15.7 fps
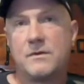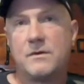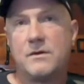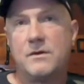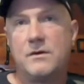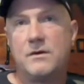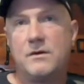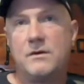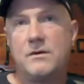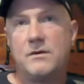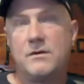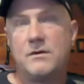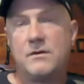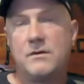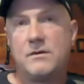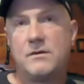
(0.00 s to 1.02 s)

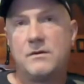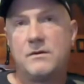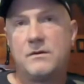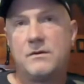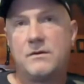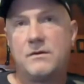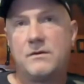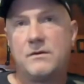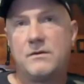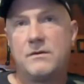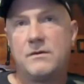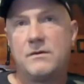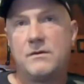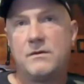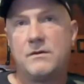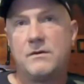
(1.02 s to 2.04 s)

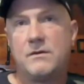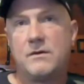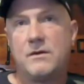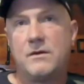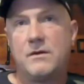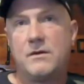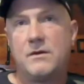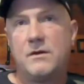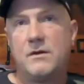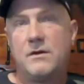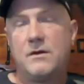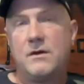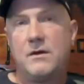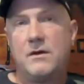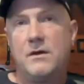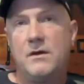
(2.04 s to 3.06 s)

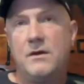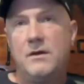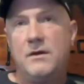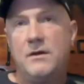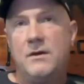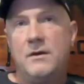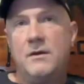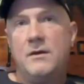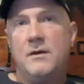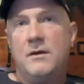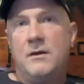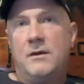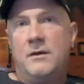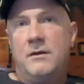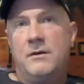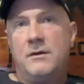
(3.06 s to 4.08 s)
No words are spoken by the person on screen.